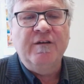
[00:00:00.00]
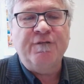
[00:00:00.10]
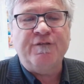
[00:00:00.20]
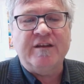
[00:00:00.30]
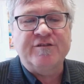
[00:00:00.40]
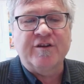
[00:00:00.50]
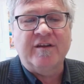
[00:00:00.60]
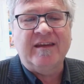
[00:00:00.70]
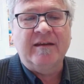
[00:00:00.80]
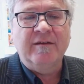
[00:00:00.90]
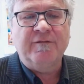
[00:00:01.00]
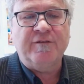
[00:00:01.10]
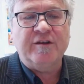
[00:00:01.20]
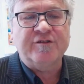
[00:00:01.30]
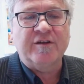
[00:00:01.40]

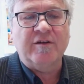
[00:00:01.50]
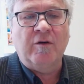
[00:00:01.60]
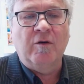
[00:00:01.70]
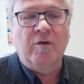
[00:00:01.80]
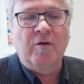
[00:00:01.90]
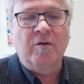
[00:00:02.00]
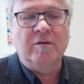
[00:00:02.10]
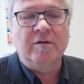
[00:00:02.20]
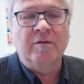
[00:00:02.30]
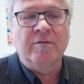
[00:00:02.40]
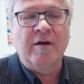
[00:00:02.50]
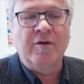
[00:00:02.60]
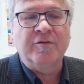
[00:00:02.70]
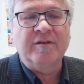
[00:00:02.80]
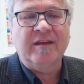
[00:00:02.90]
featured all
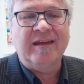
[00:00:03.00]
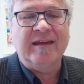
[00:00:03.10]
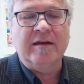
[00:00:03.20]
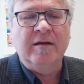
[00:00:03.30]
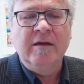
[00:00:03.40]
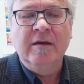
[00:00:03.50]
around here.